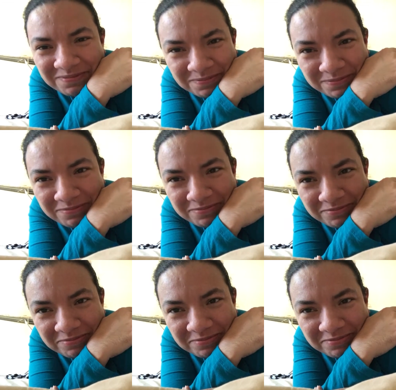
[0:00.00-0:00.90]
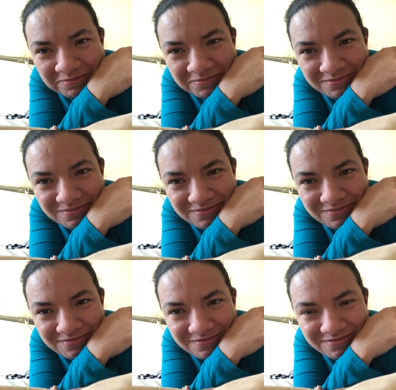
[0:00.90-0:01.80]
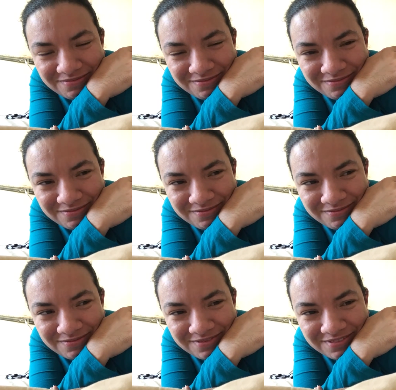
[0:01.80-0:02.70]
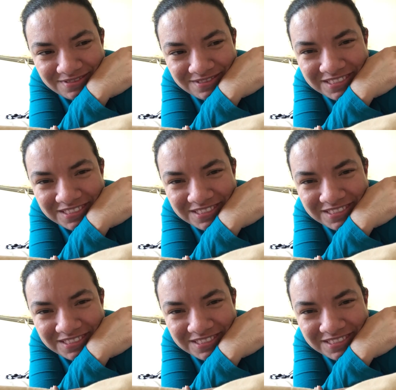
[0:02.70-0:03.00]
No one is speaking in this clip.